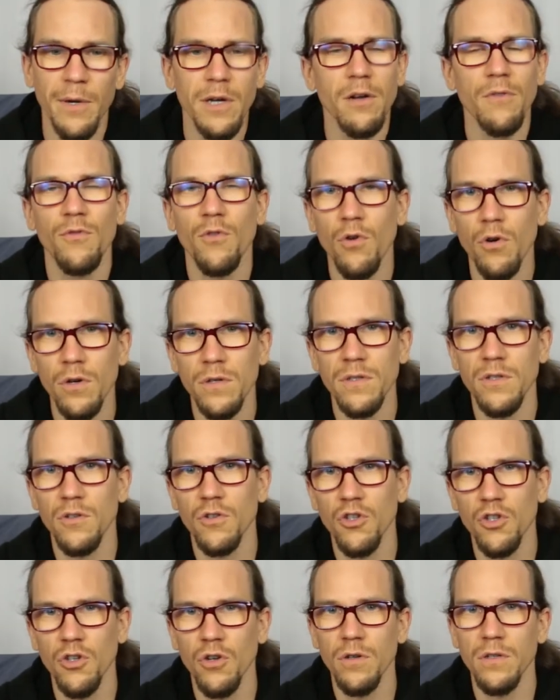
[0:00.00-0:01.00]
But of course
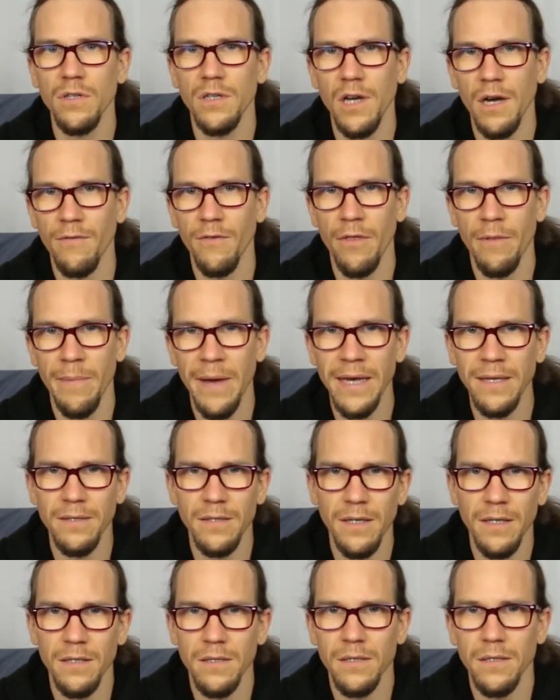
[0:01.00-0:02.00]
you should cover the basics,